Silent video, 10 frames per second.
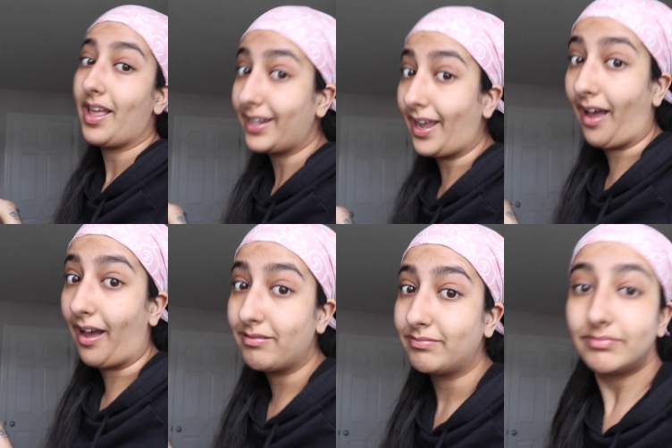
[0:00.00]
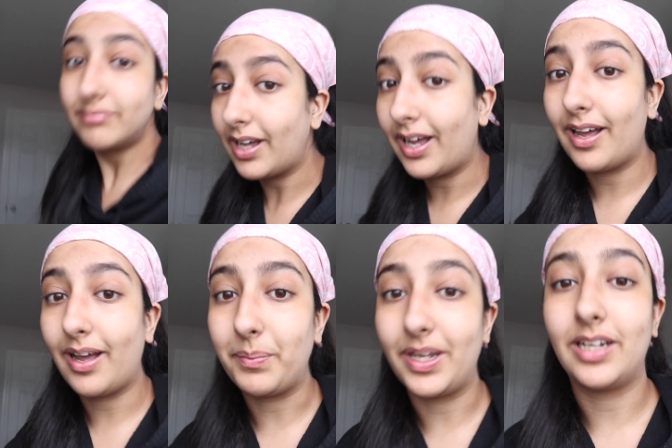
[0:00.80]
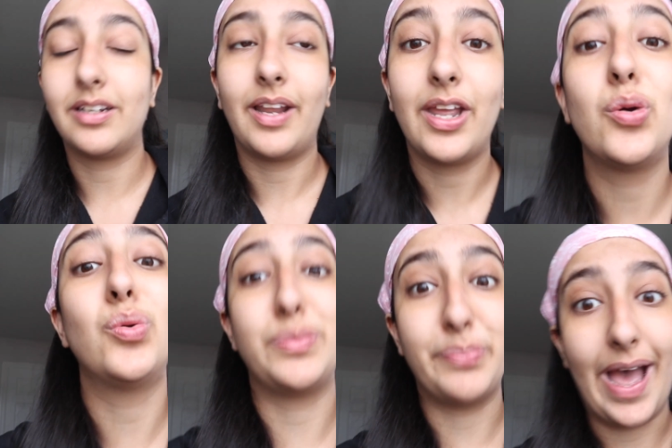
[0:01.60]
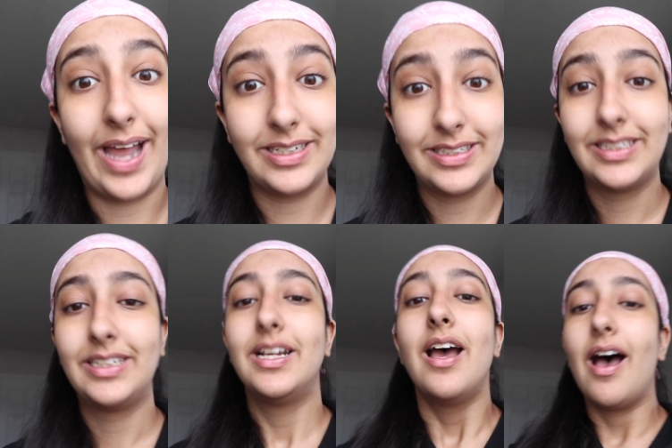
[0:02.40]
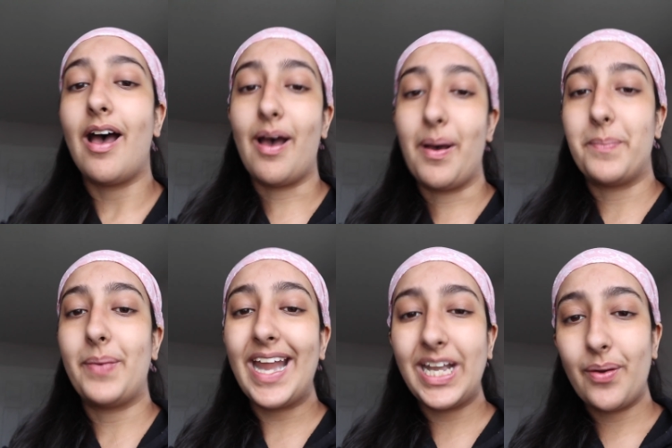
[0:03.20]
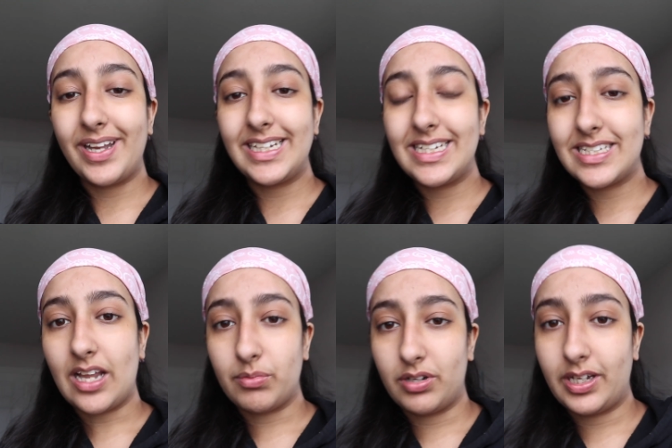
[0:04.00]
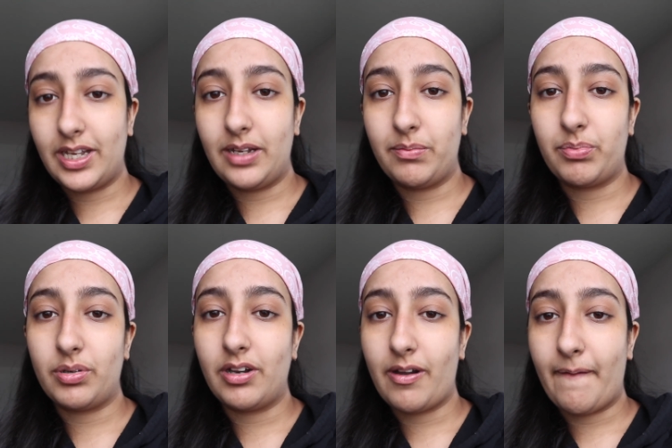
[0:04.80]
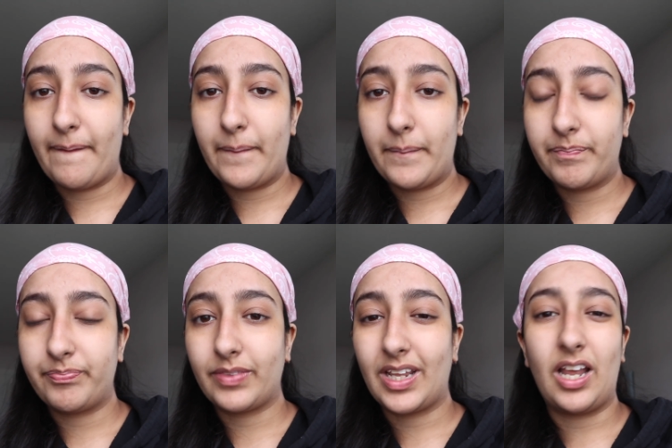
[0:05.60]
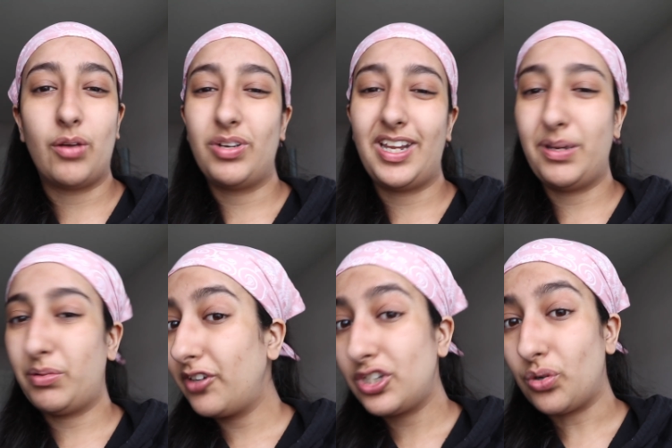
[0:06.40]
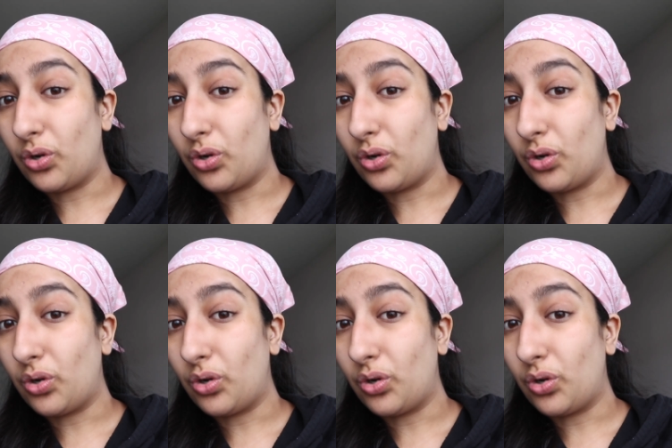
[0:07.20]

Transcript: yeah i mean it was bad um, but anyways i'm gonna keep i won't keep you too